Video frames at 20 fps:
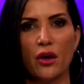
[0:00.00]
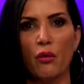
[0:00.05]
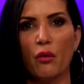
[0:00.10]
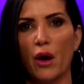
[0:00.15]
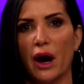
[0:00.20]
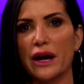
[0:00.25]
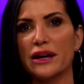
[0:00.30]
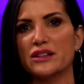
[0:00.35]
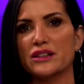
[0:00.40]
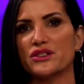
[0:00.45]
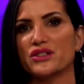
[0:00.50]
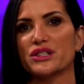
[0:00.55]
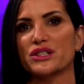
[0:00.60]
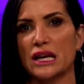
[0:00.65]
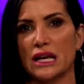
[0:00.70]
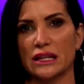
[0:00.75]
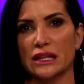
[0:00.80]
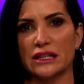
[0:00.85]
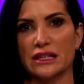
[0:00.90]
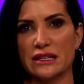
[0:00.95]
why it is you're
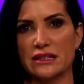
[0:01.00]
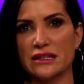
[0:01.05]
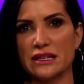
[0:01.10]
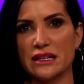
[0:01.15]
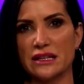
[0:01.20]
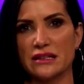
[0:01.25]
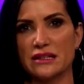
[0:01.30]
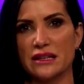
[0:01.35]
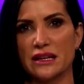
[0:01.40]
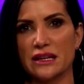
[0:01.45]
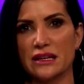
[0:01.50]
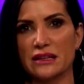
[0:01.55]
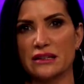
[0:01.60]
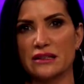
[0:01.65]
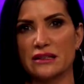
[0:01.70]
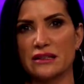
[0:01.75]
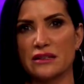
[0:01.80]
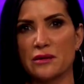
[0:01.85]
telling us these things.